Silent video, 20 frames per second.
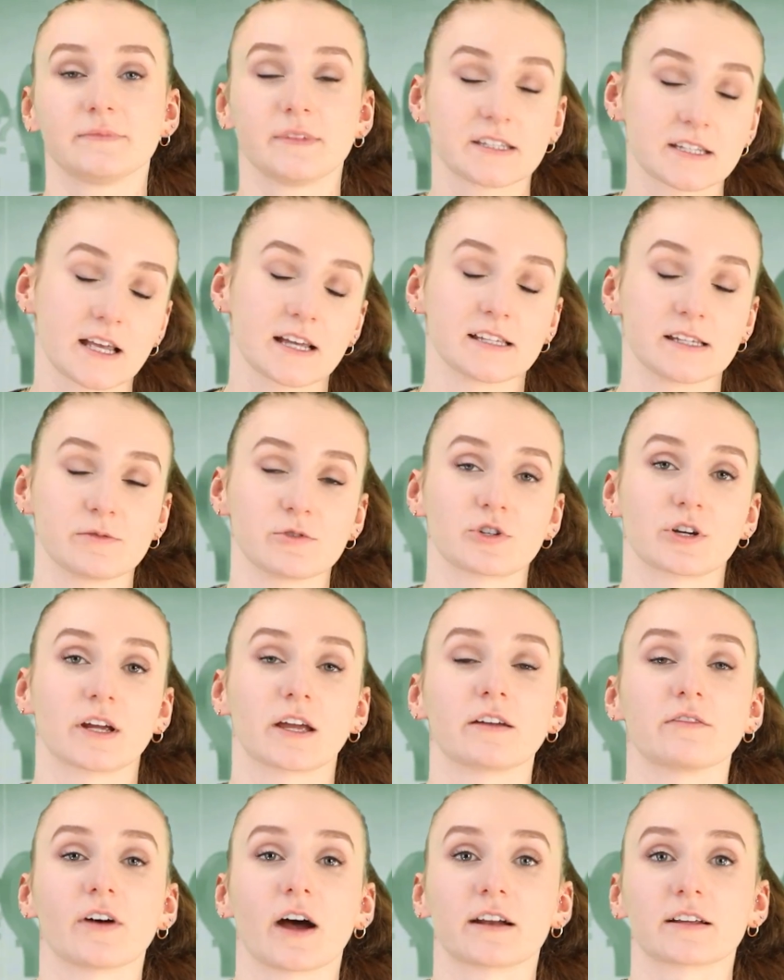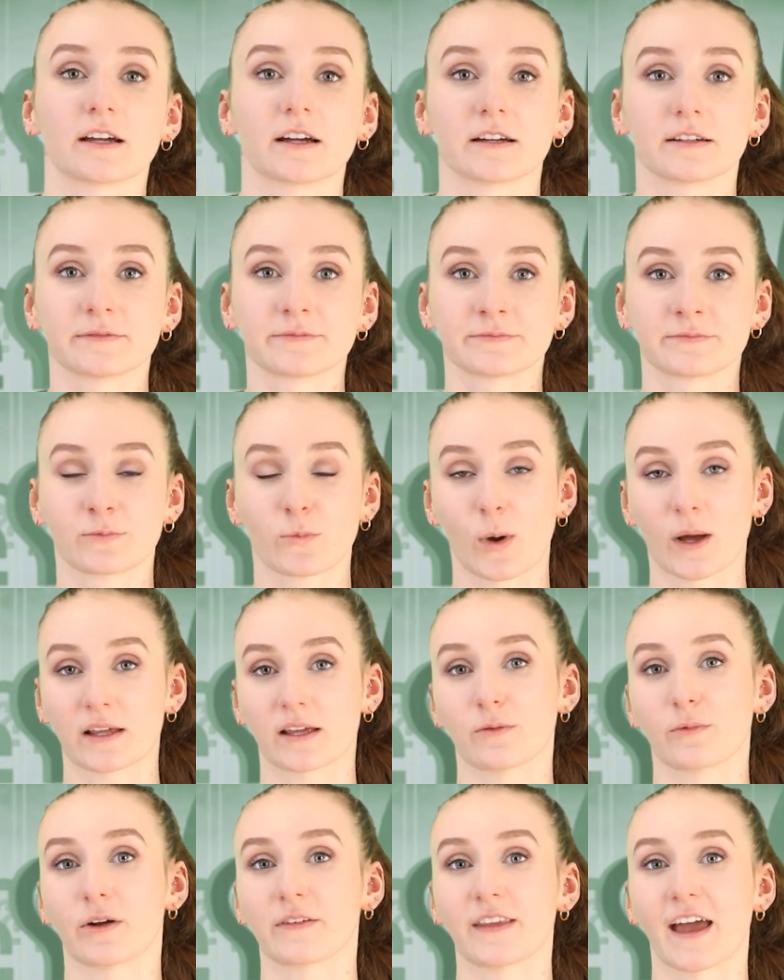It's because he was drinking vodka while
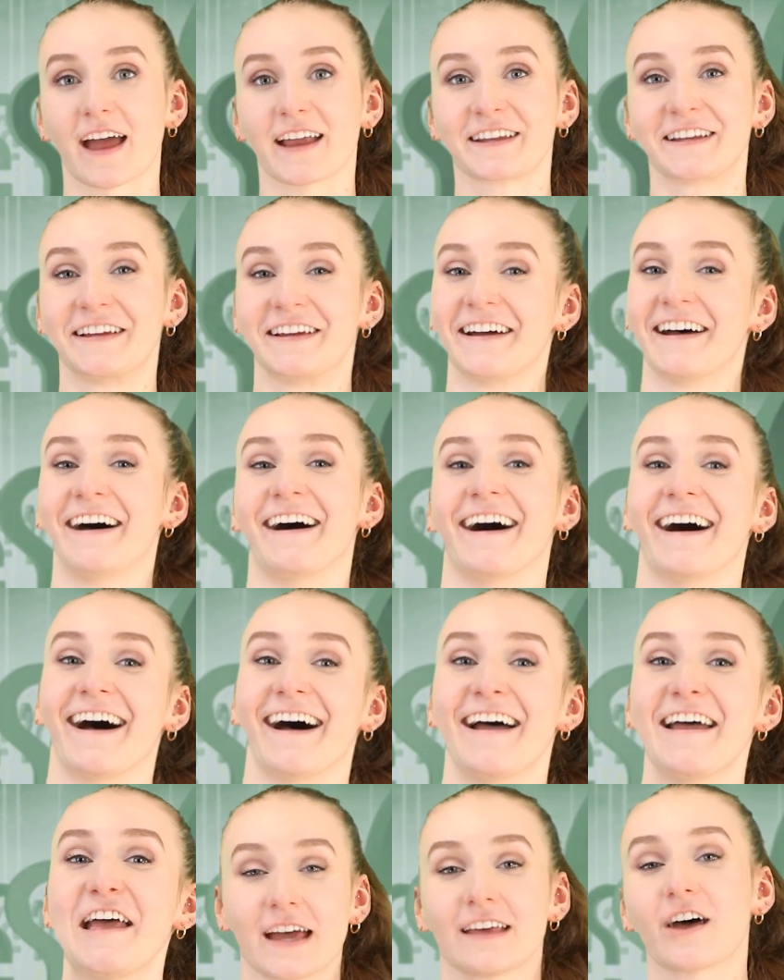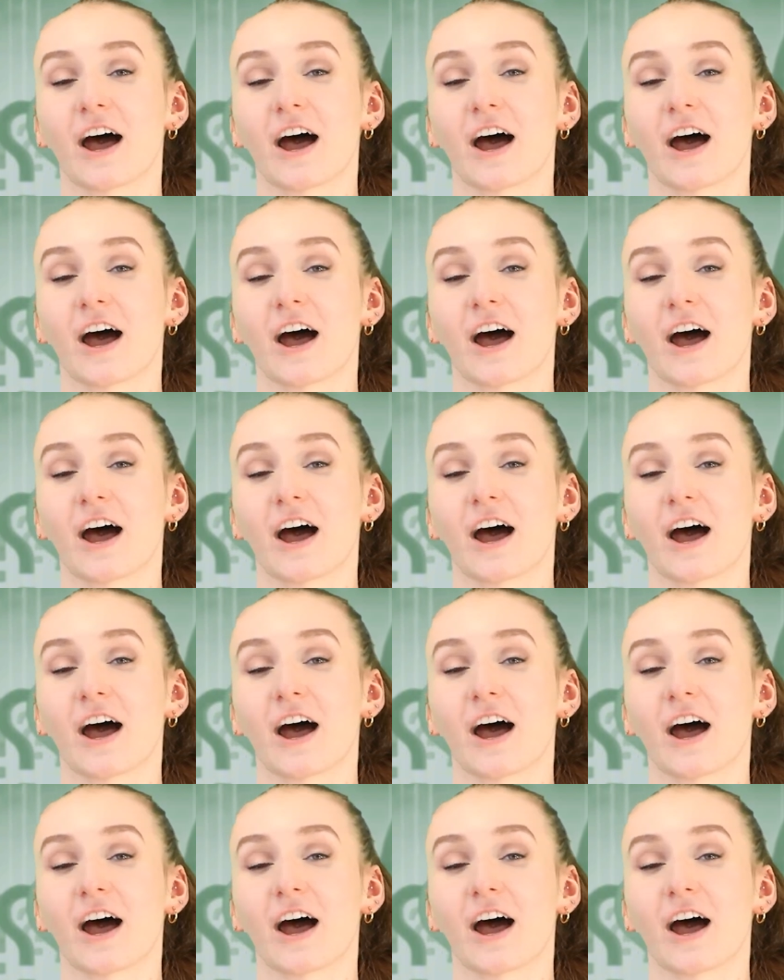he wrote that.